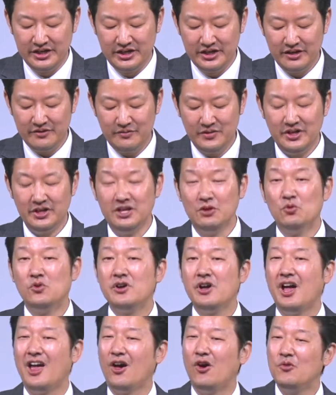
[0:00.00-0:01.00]
I mean, it will
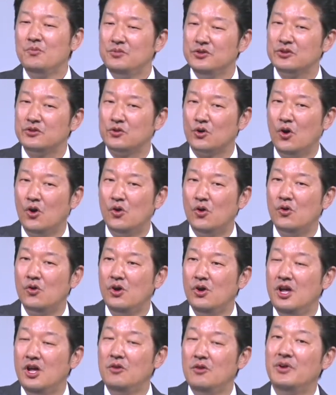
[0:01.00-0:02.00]
help you grow,
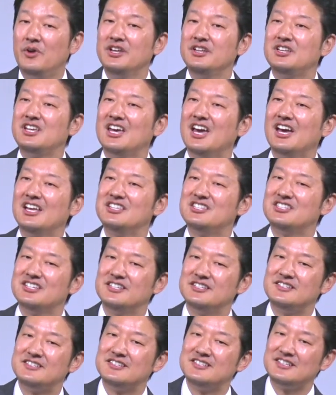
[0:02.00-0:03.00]
but it can't
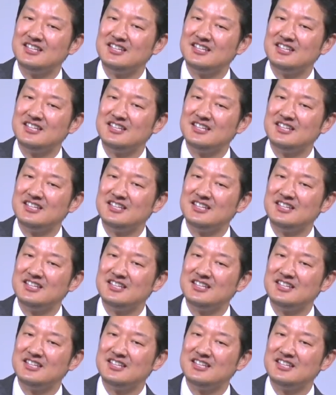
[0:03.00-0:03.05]
just